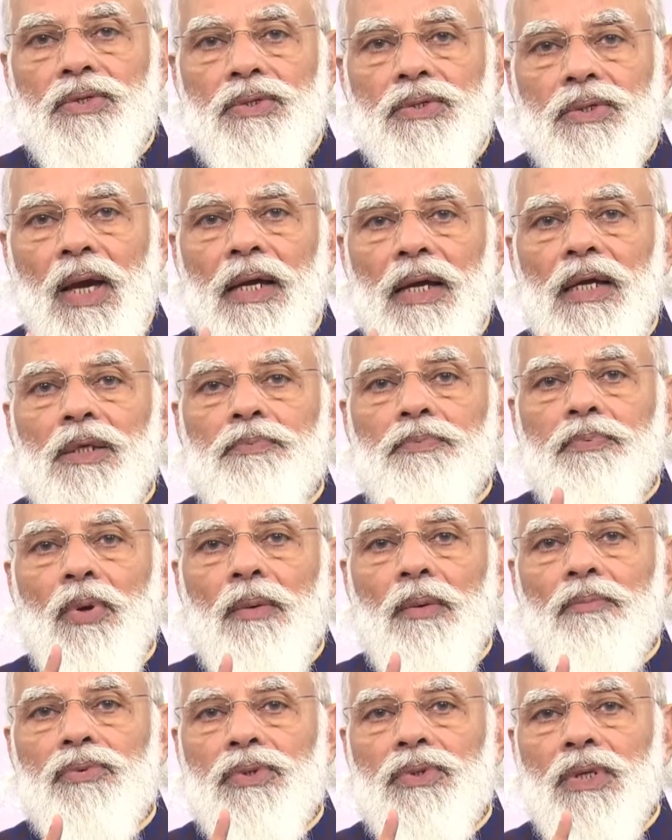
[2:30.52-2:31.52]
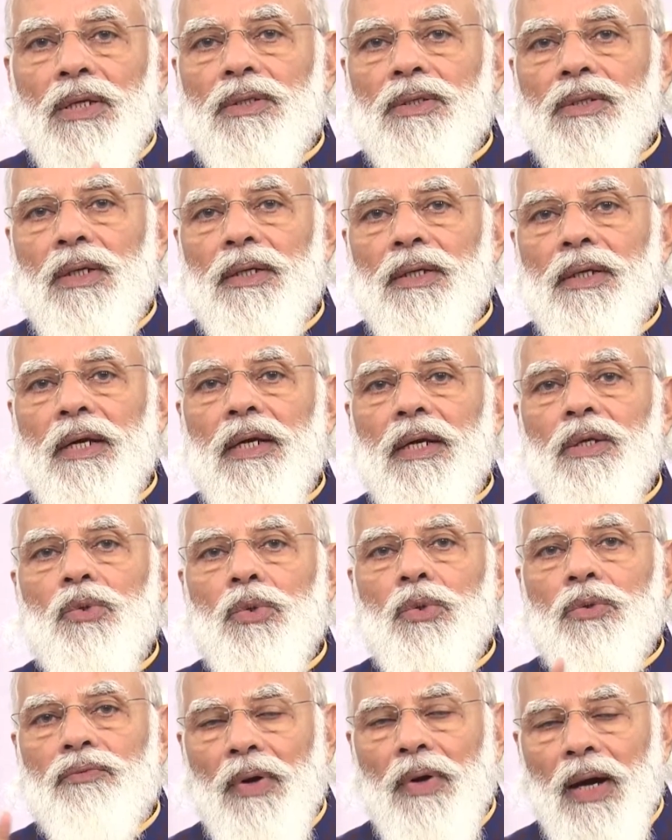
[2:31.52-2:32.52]
size from 600
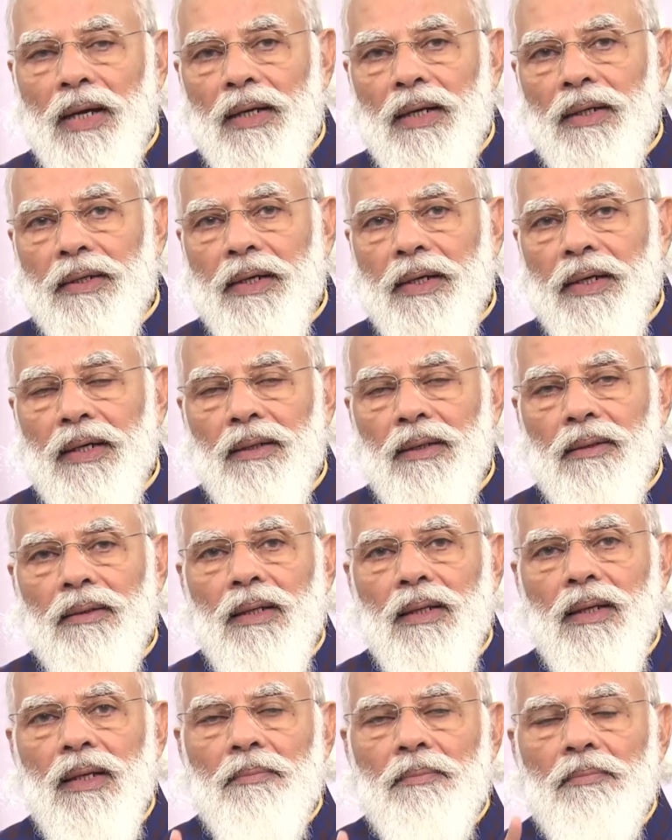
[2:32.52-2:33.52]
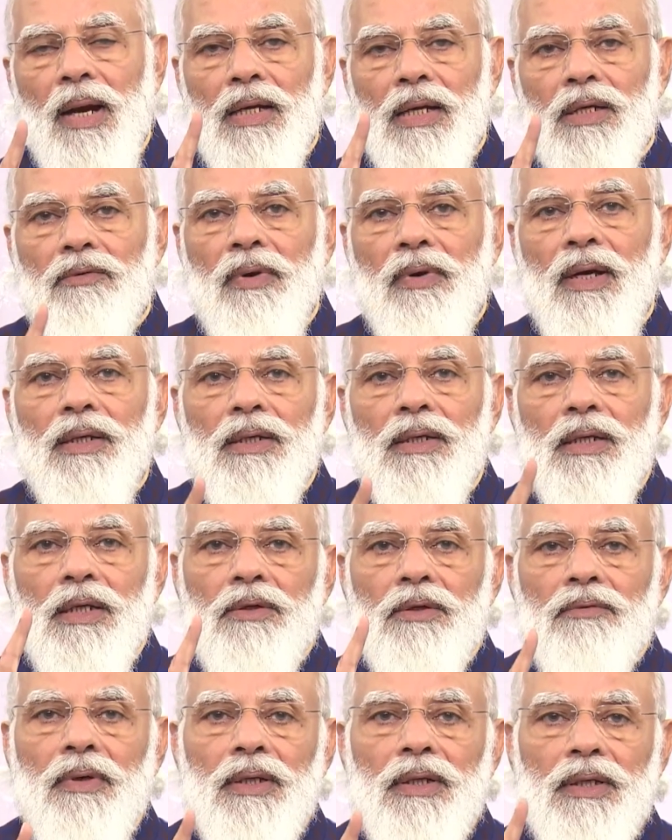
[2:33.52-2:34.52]
to 1200 by
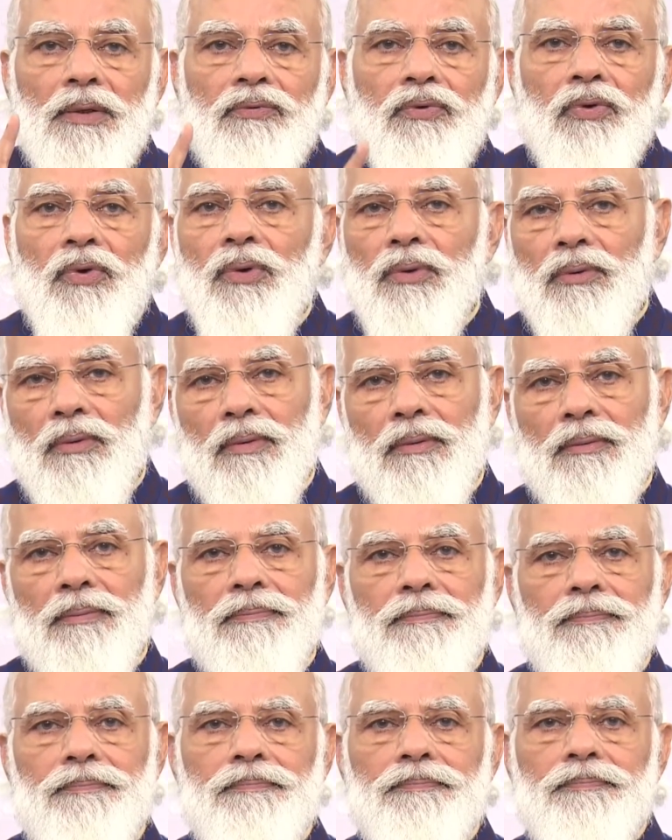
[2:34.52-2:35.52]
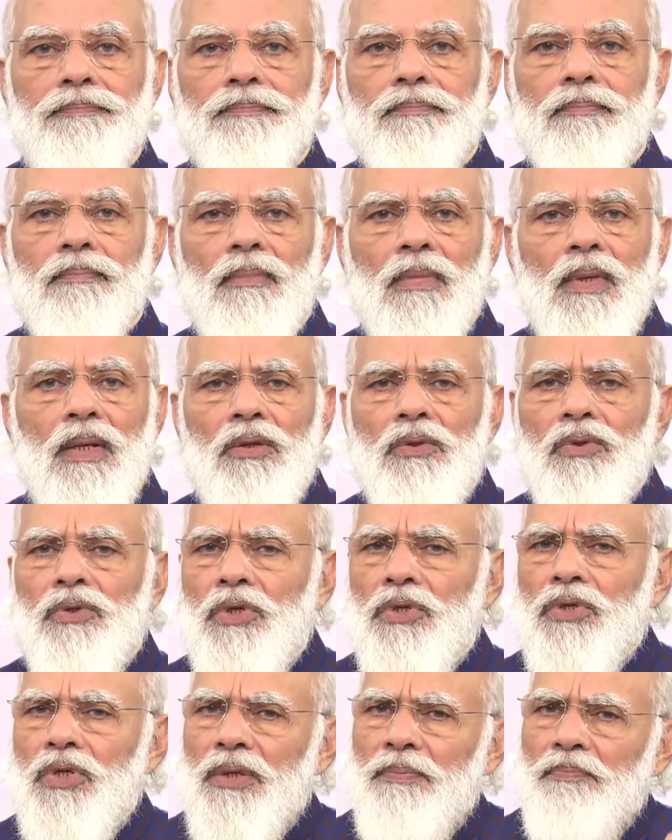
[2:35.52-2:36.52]
2024.
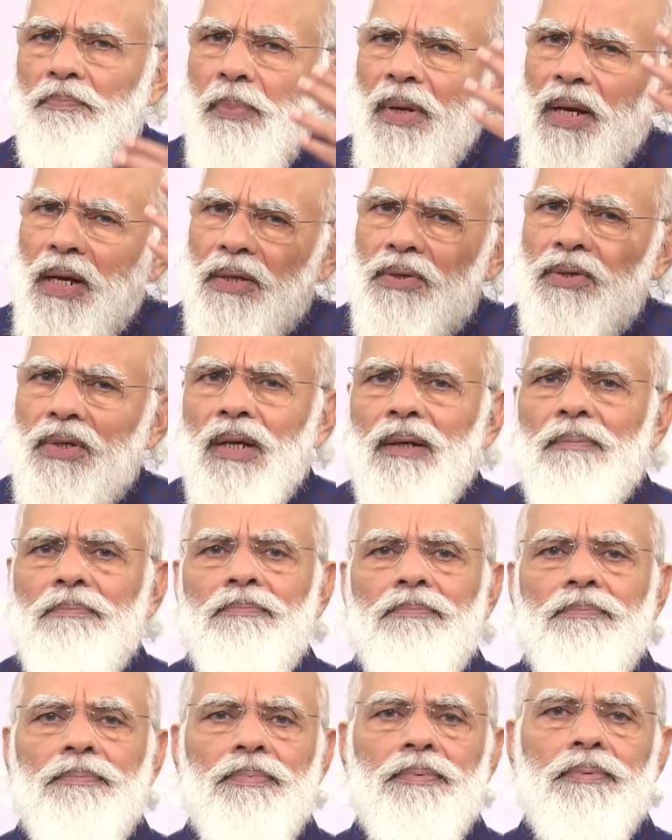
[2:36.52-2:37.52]
This is a big jump.